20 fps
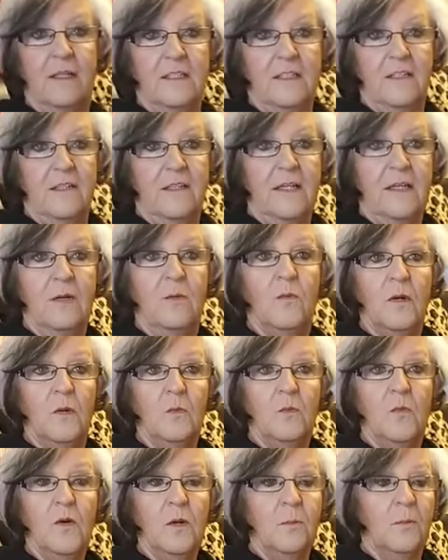you get
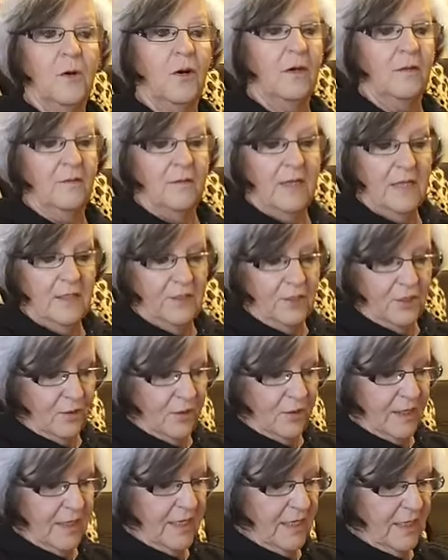one warmer in your
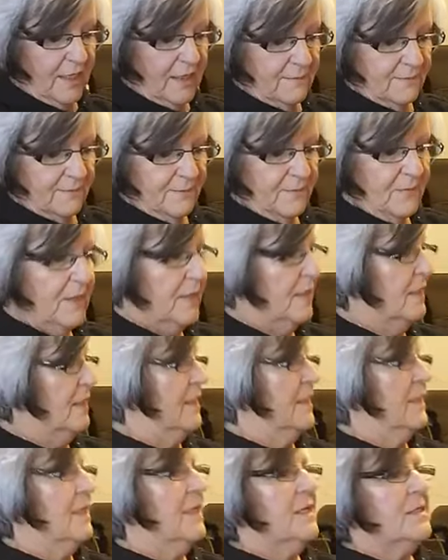kit.
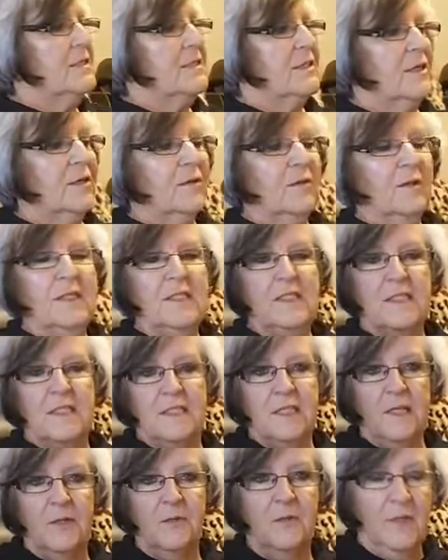So let's
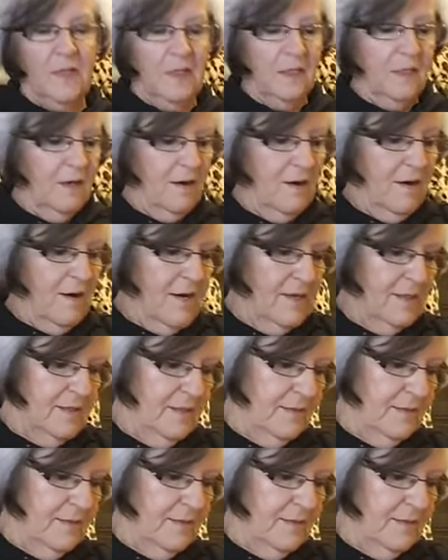see what I got.